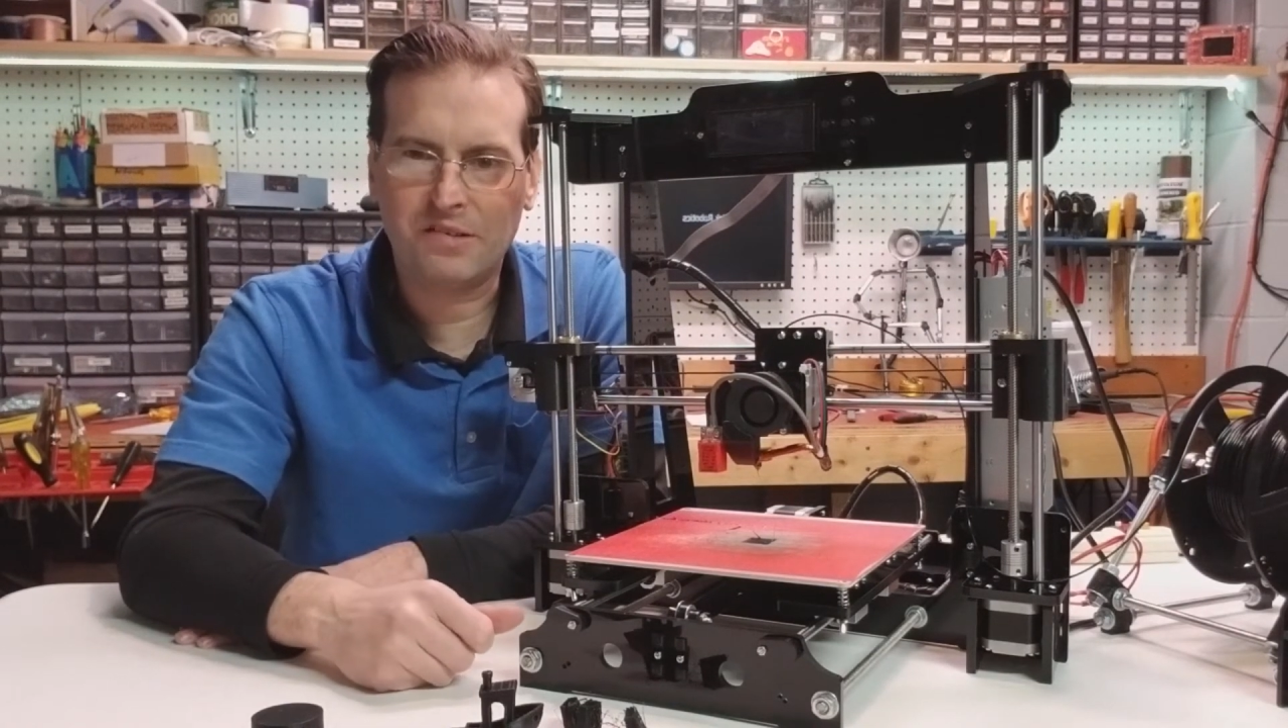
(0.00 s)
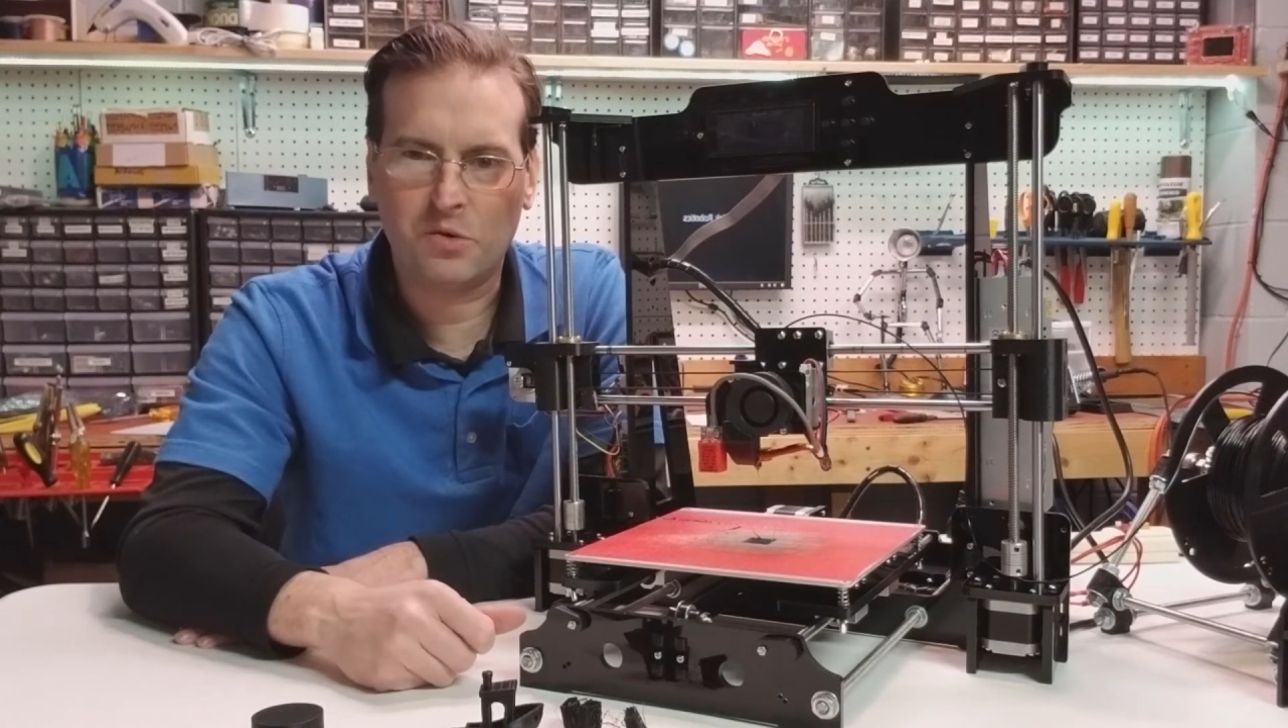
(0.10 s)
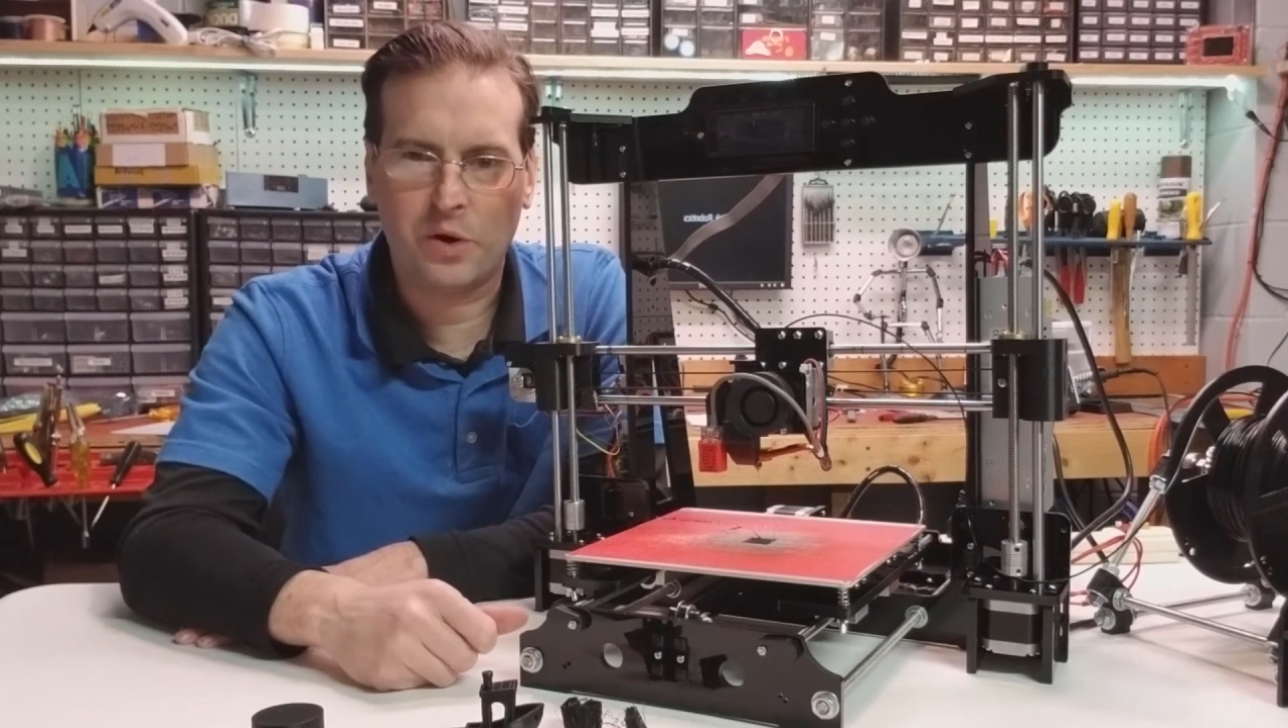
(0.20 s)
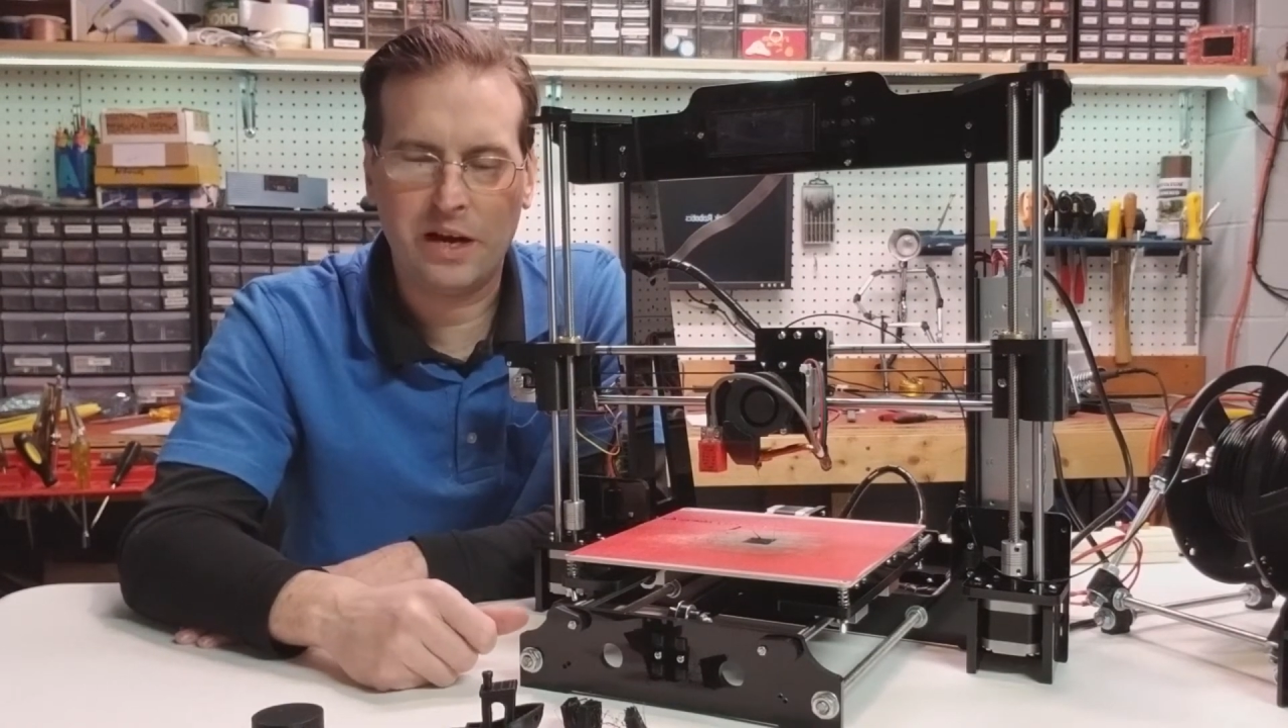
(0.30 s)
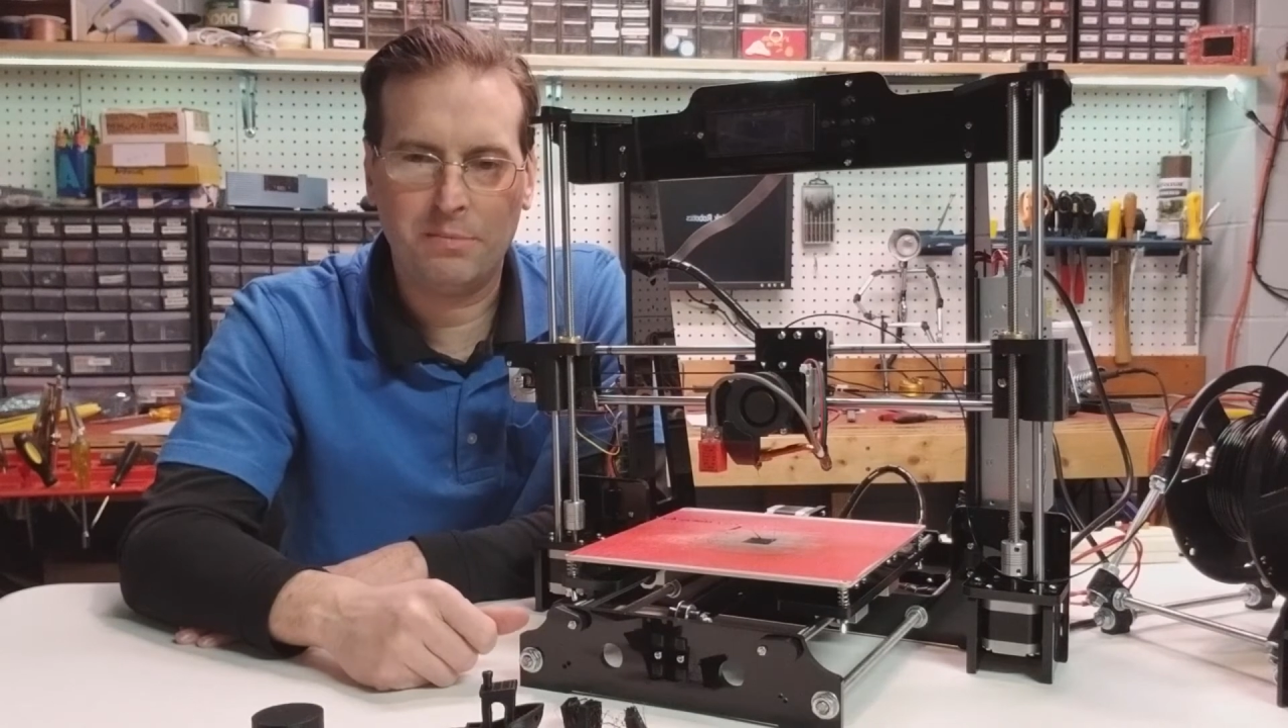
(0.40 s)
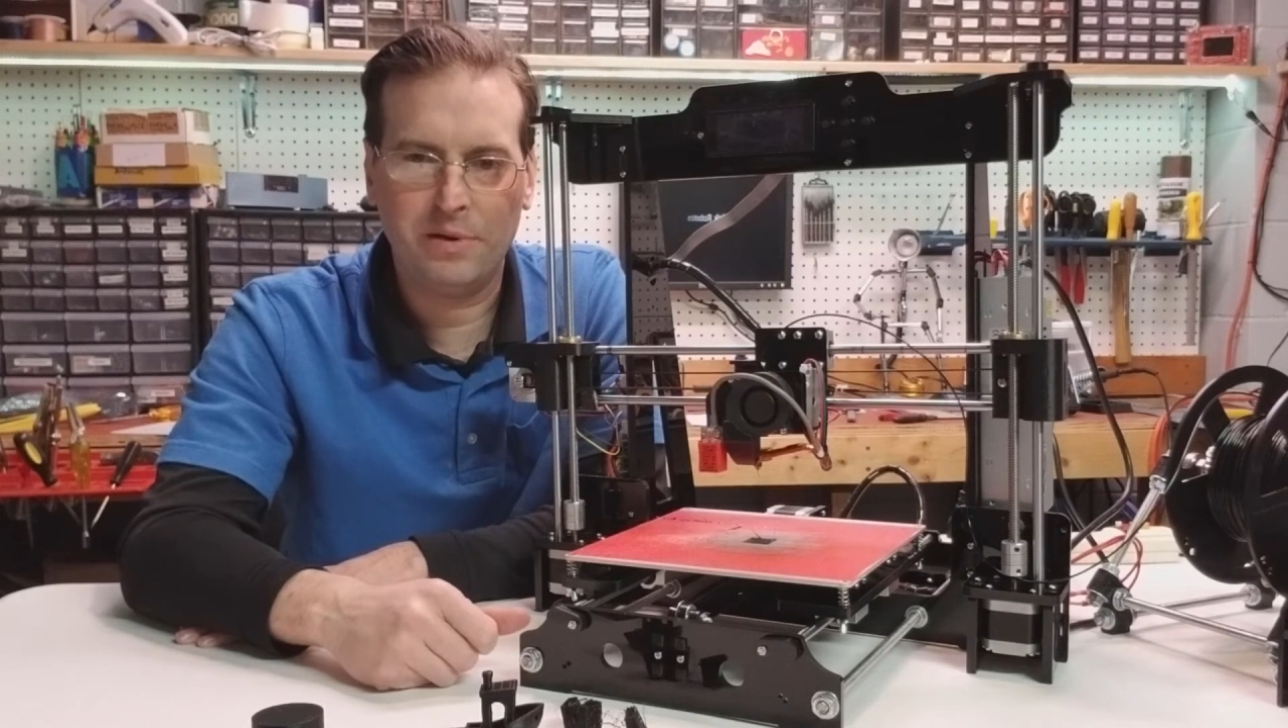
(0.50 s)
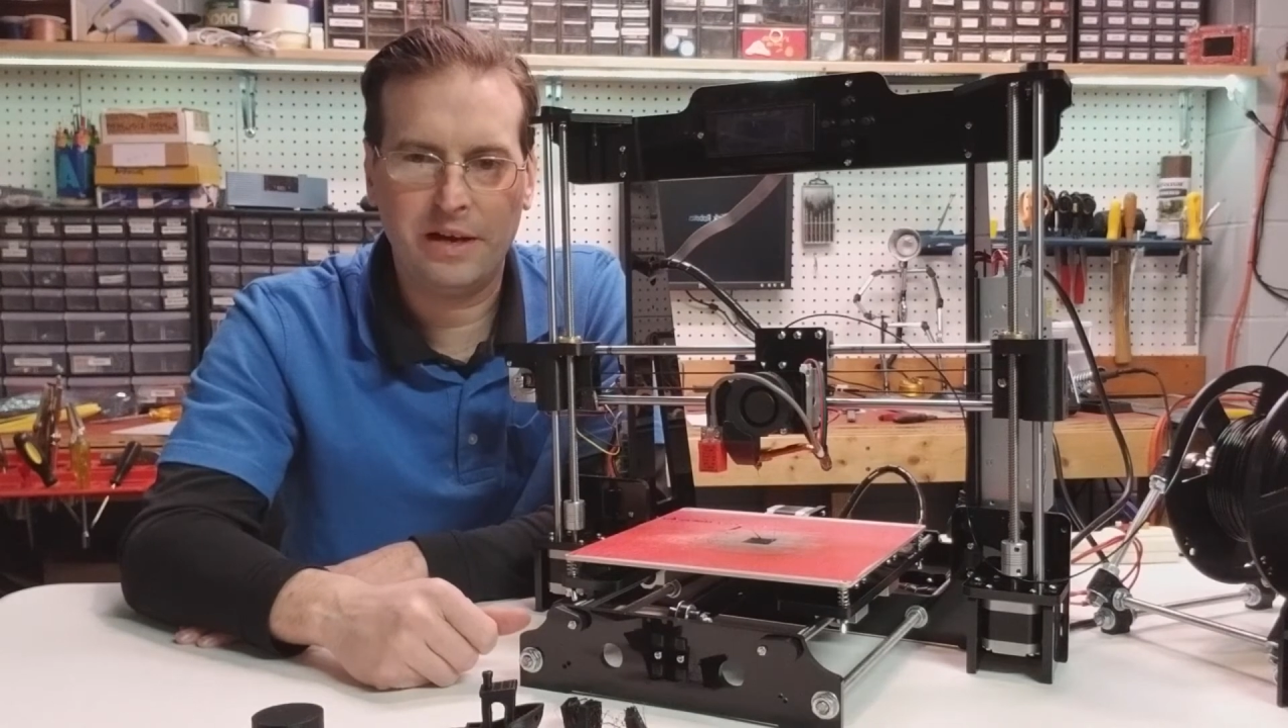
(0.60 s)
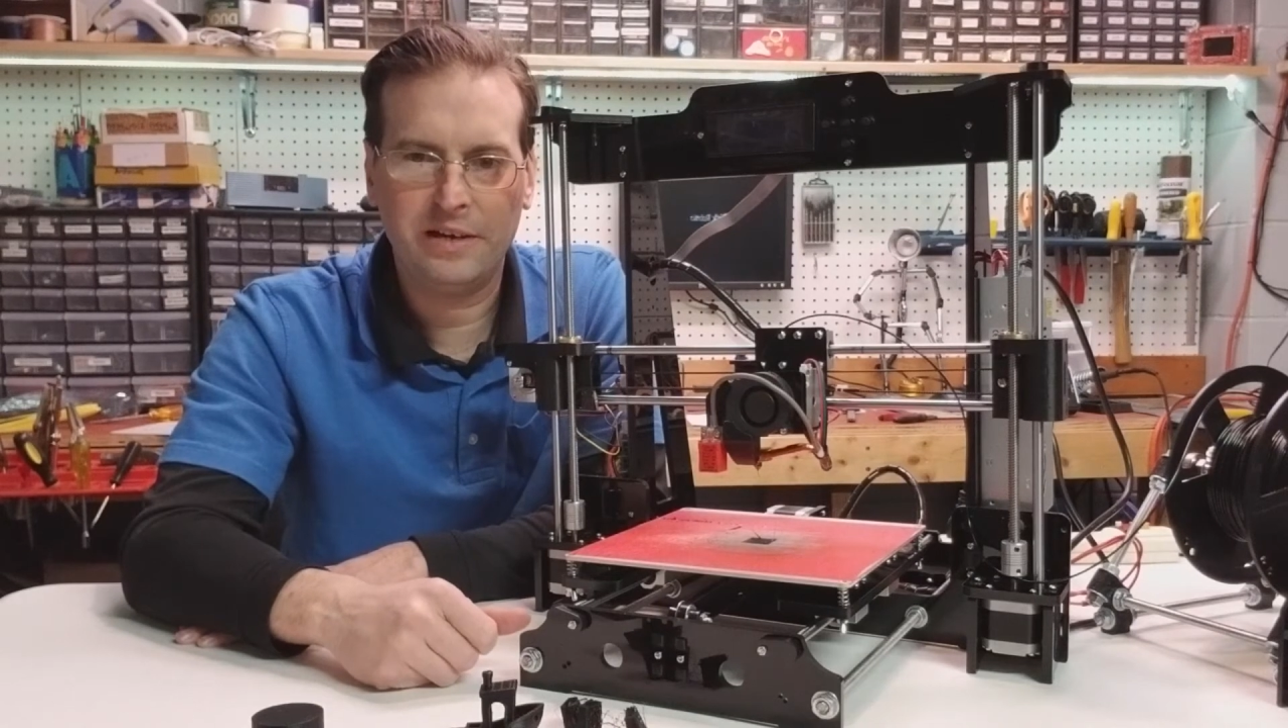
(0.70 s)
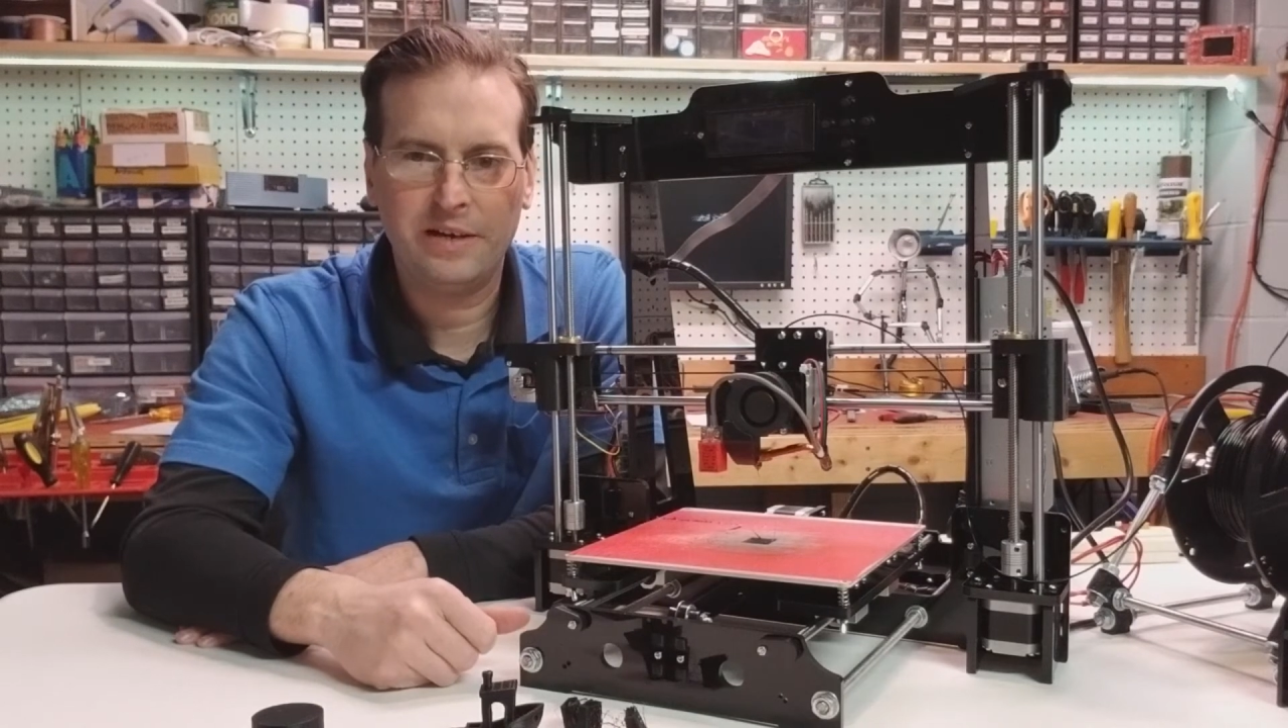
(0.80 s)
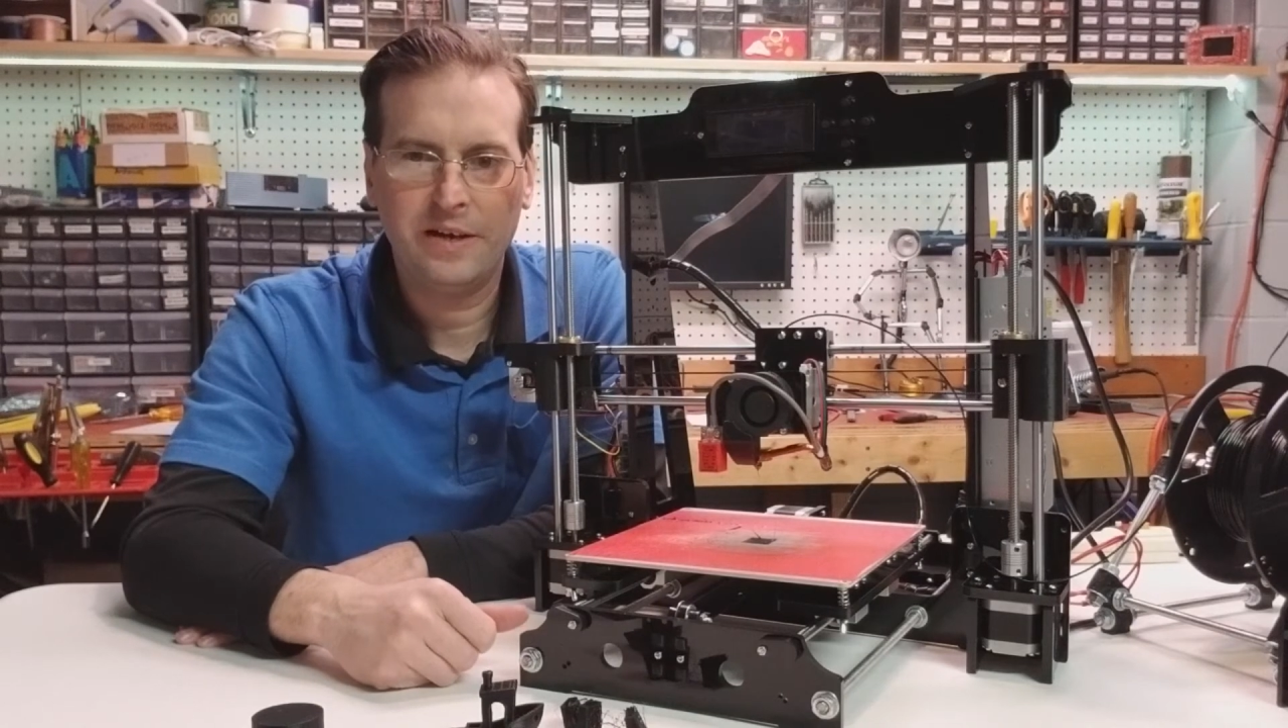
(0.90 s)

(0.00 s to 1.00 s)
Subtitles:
quite a bit,